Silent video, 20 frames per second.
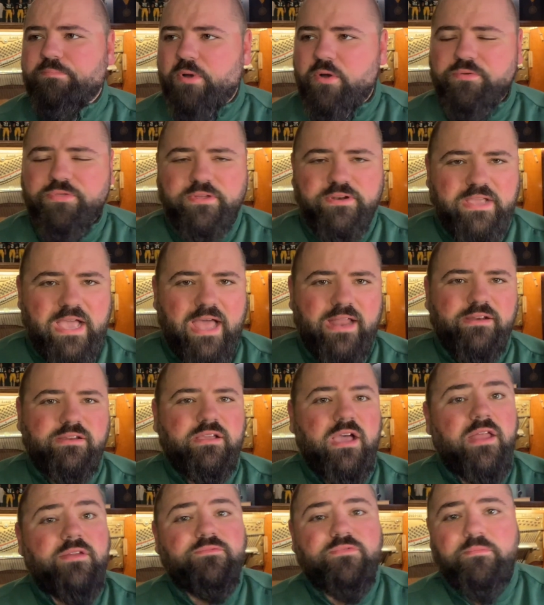Both had gotten
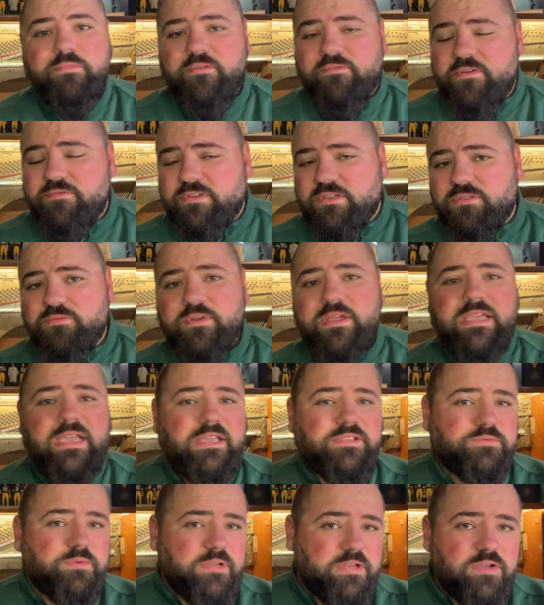cut from the 53,
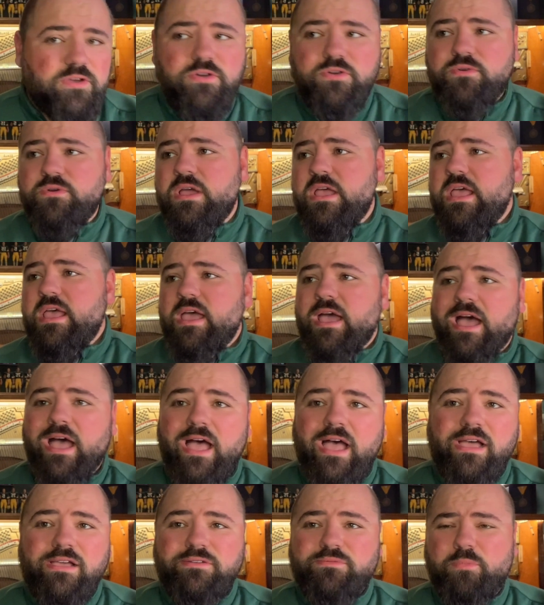as we knew,
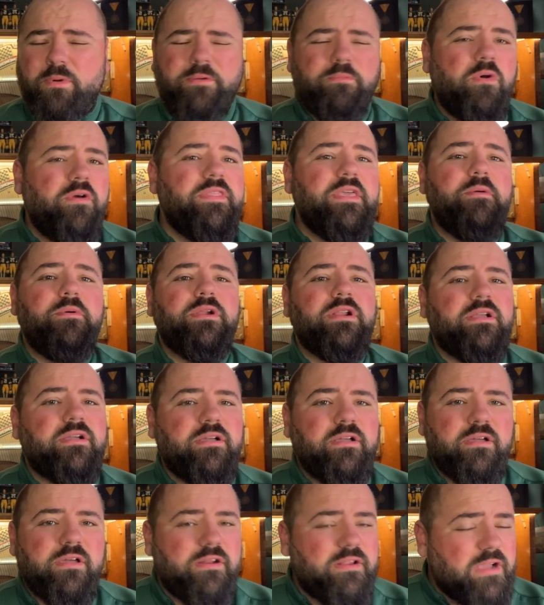where they were
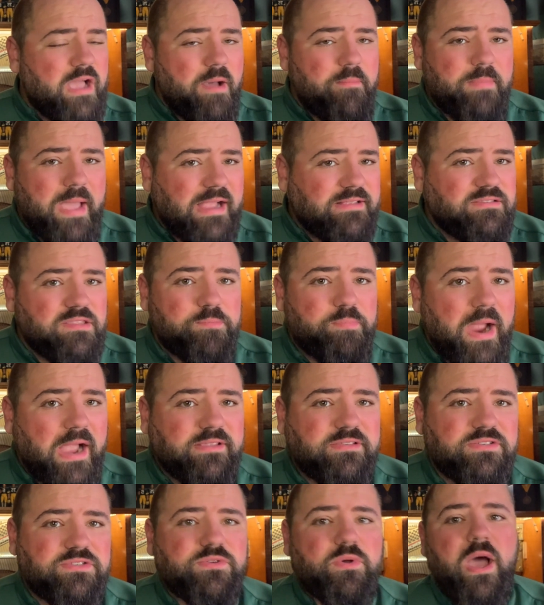going to come back to the
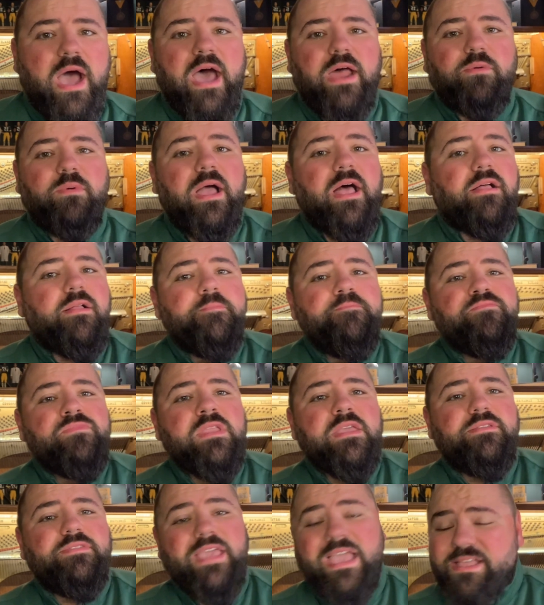practice squad. Well,
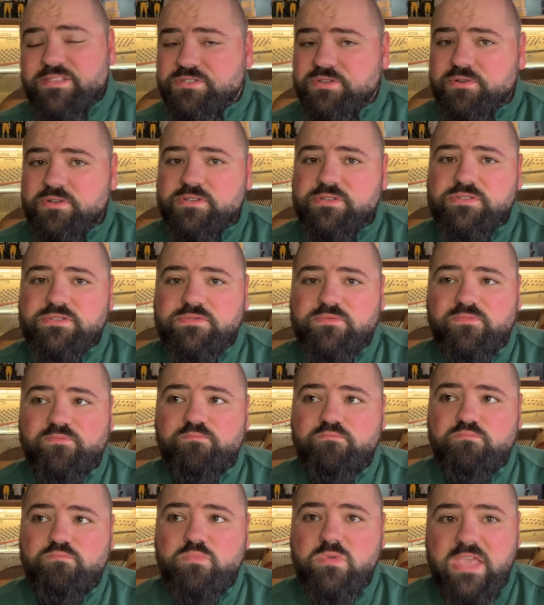the answer is
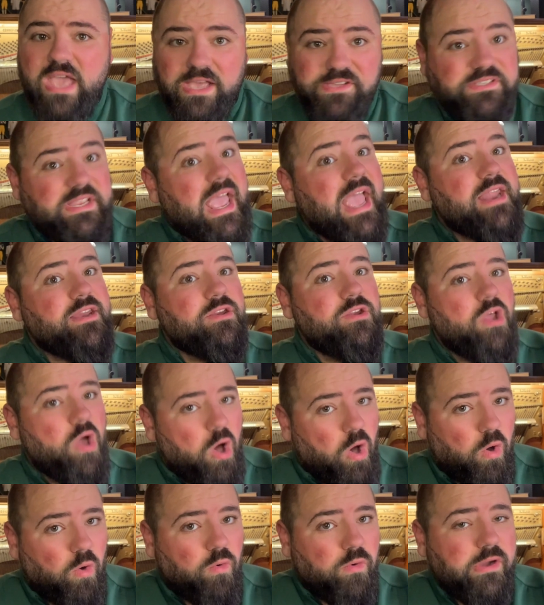yes and
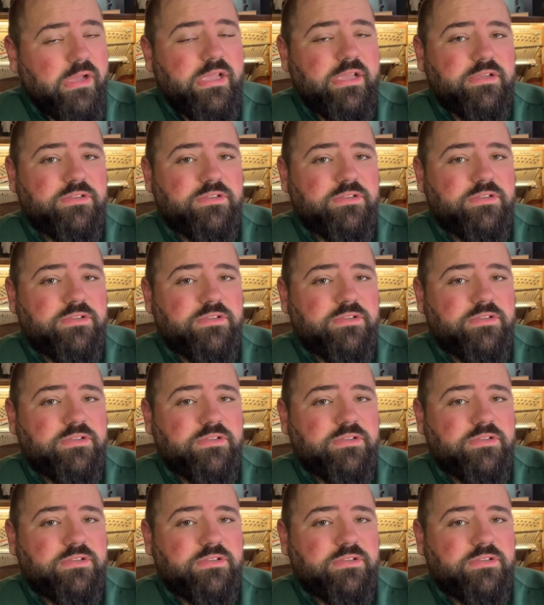no.